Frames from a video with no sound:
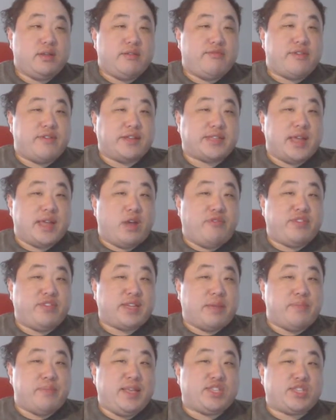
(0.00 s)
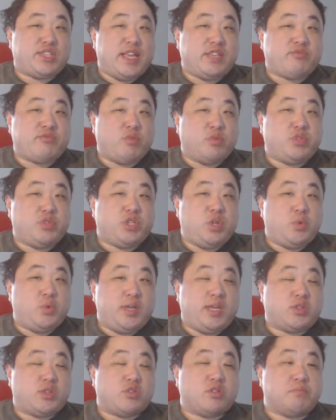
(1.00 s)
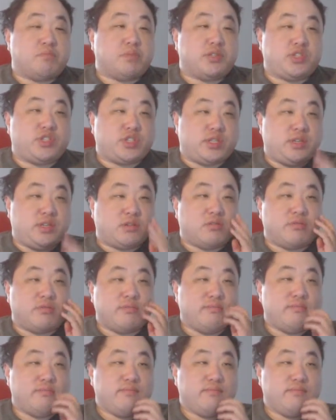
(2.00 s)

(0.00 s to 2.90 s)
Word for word: in fact, I don't think I beat Saints Row 2 either, but still.